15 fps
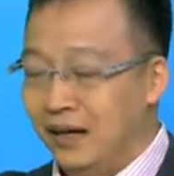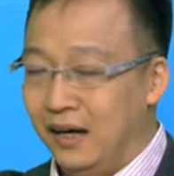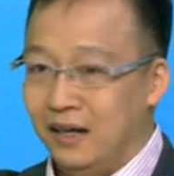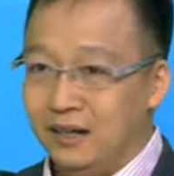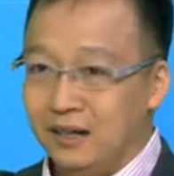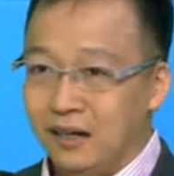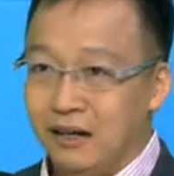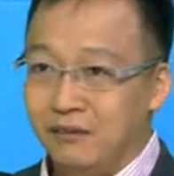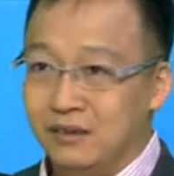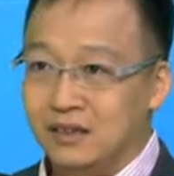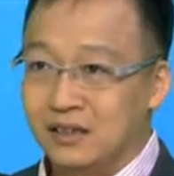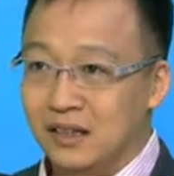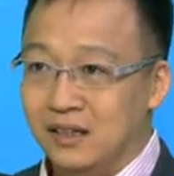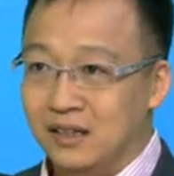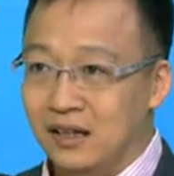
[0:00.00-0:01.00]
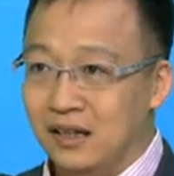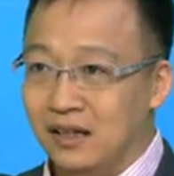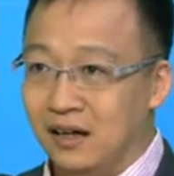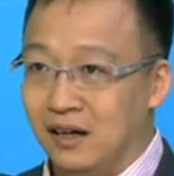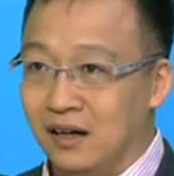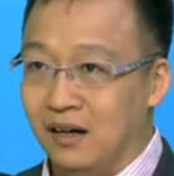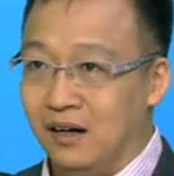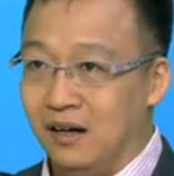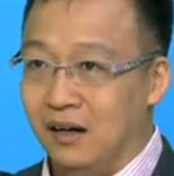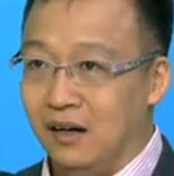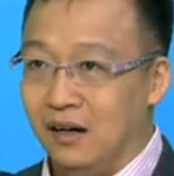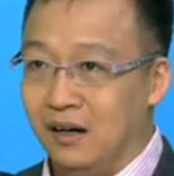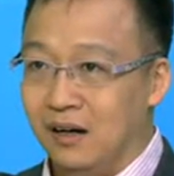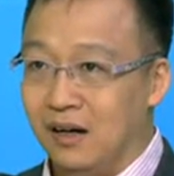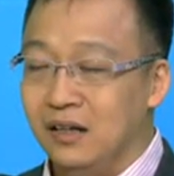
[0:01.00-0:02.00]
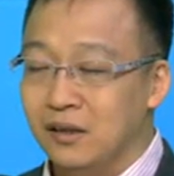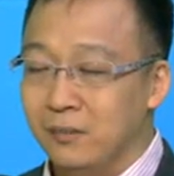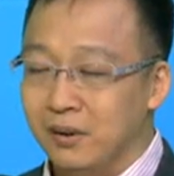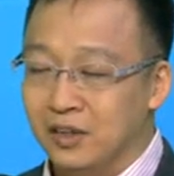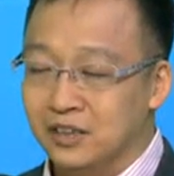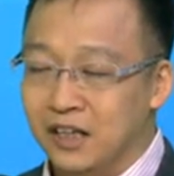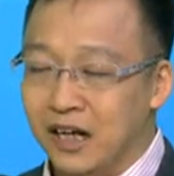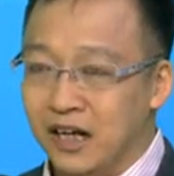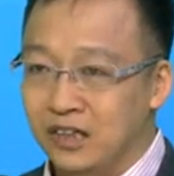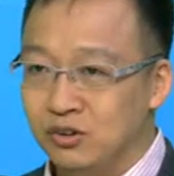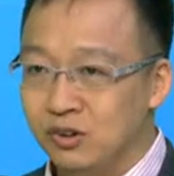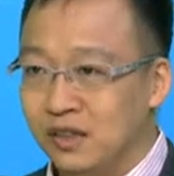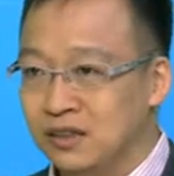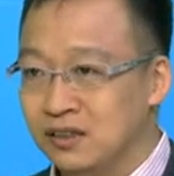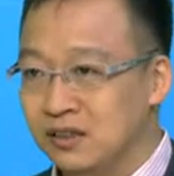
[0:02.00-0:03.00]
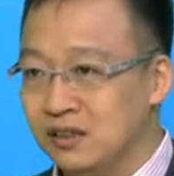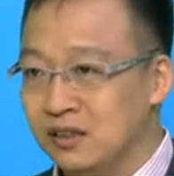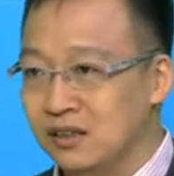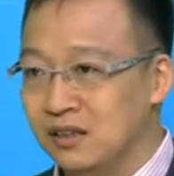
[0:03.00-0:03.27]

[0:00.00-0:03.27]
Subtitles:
And I would say that in the policy address,